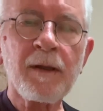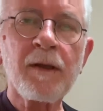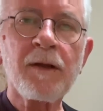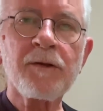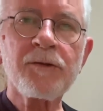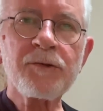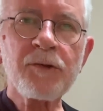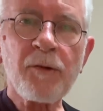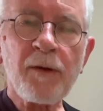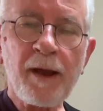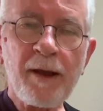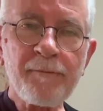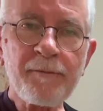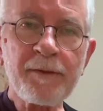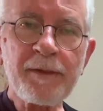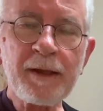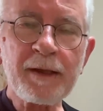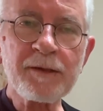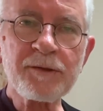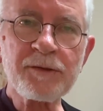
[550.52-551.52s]
So
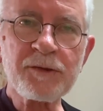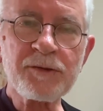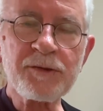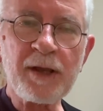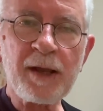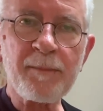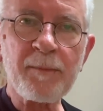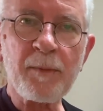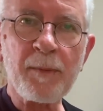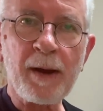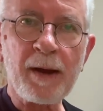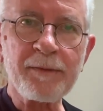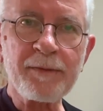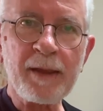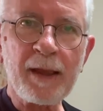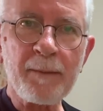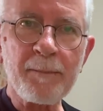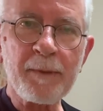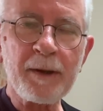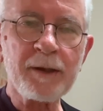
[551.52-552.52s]
everything's the same about
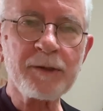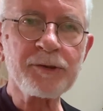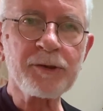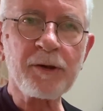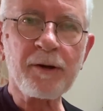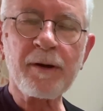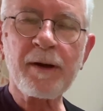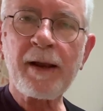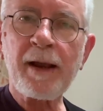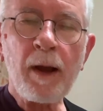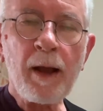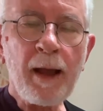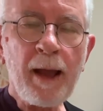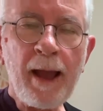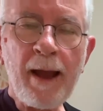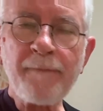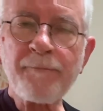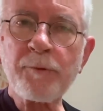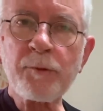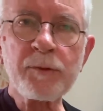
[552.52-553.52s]
that measure.
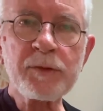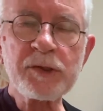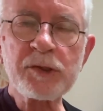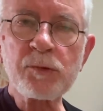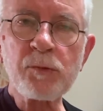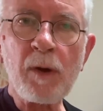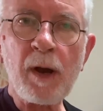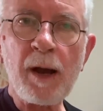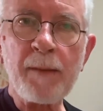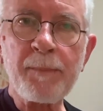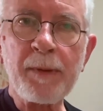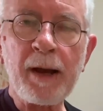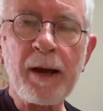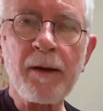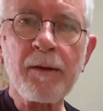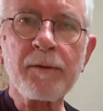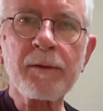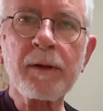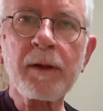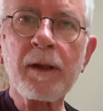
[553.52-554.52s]
After we swap
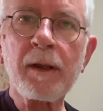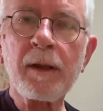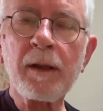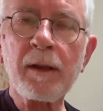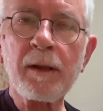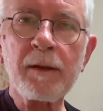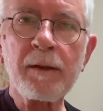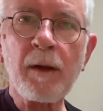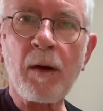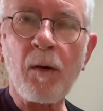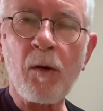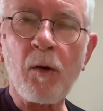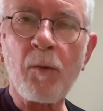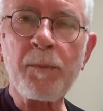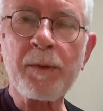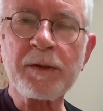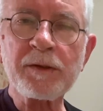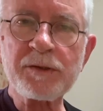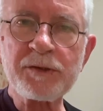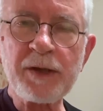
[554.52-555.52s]
out the
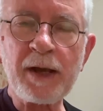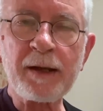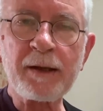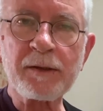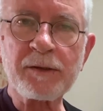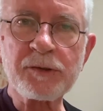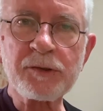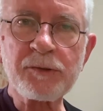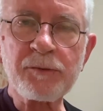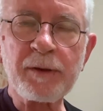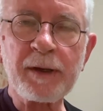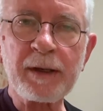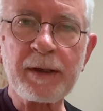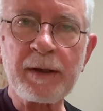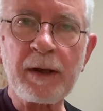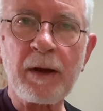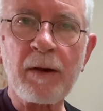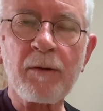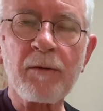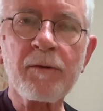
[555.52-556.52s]
open 2nd
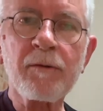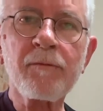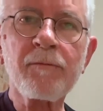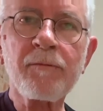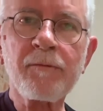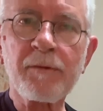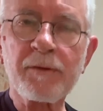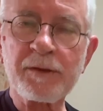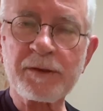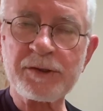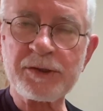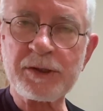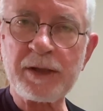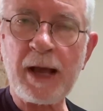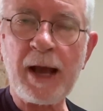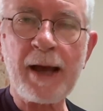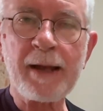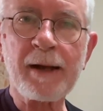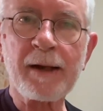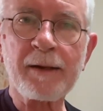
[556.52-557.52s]
string note for the
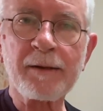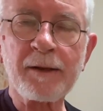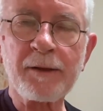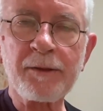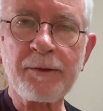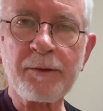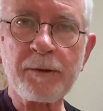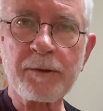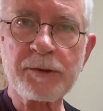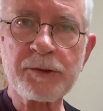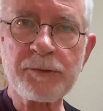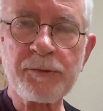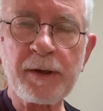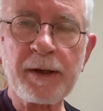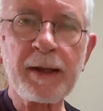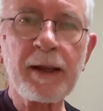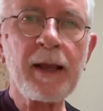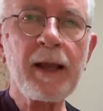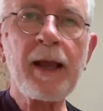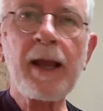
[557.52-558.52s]
slide on the 3rd
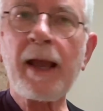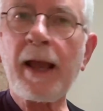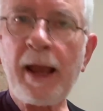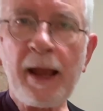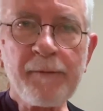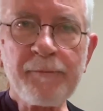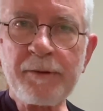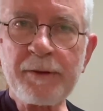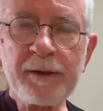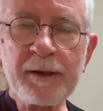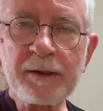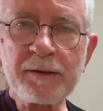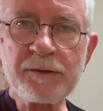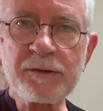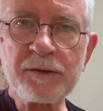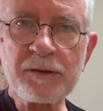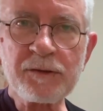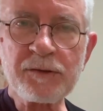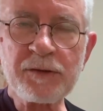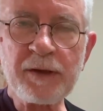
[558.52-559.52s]
string, everything's
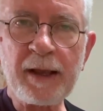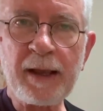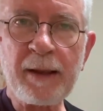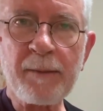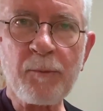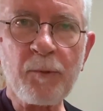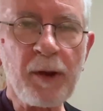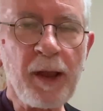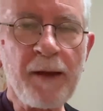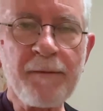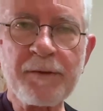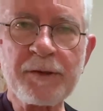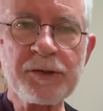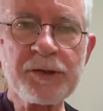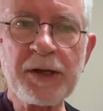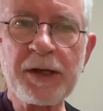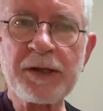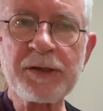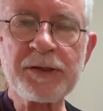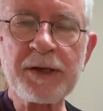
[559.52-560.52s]
the same. We haven't
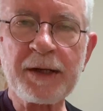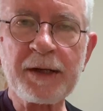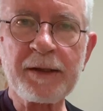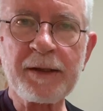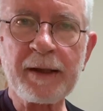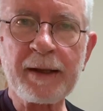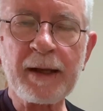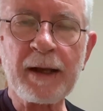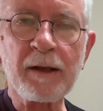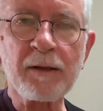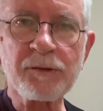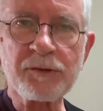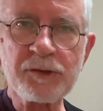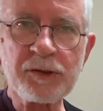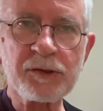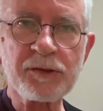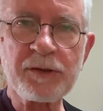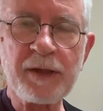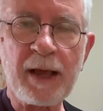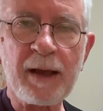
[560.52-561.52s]
changed anything else.
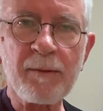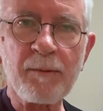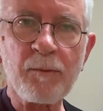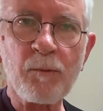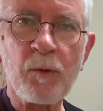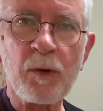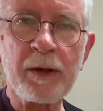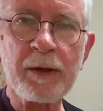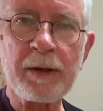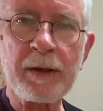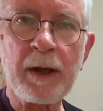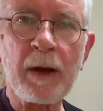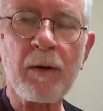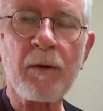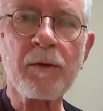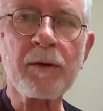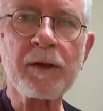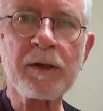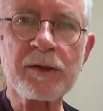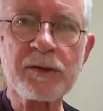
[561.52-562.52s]
Just that one
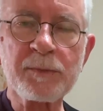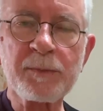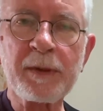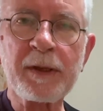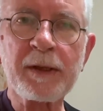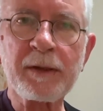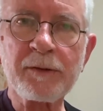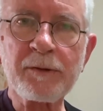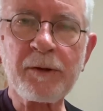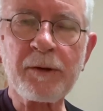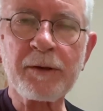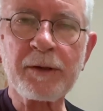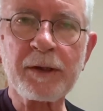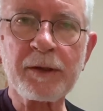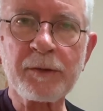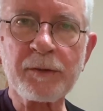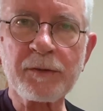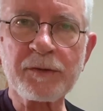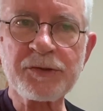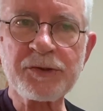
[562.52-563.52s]
note is being turned
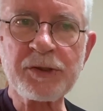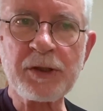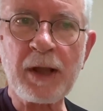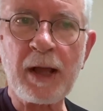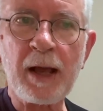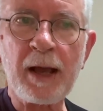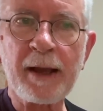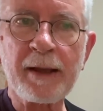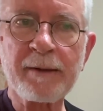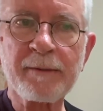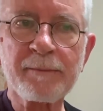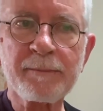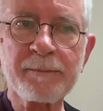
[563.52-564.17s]
into a slide.